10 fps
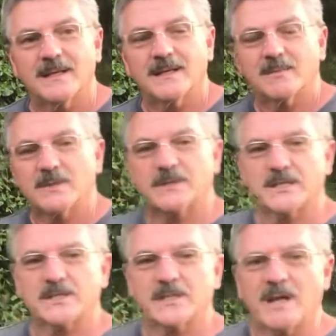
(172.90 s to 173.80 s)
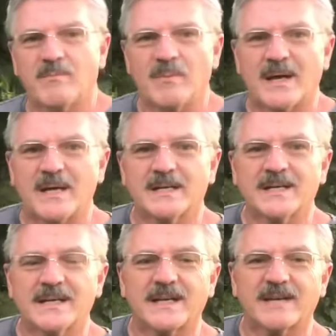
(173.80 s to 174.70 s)
Appreciate you stopping by.
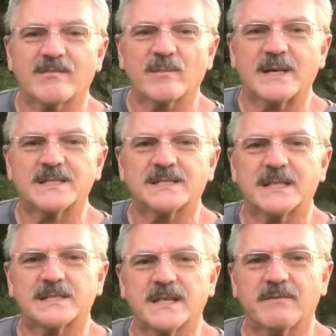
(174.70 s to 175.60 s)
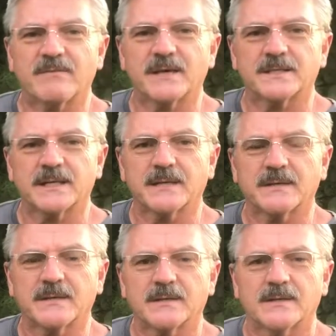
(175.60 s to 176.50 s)
Everybody stay safe out there,
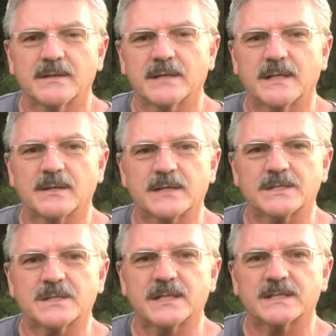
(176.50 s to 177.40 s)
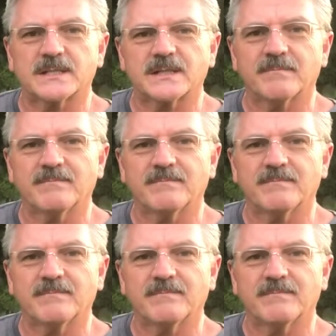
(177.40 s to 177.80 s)
and I'll catch you next time.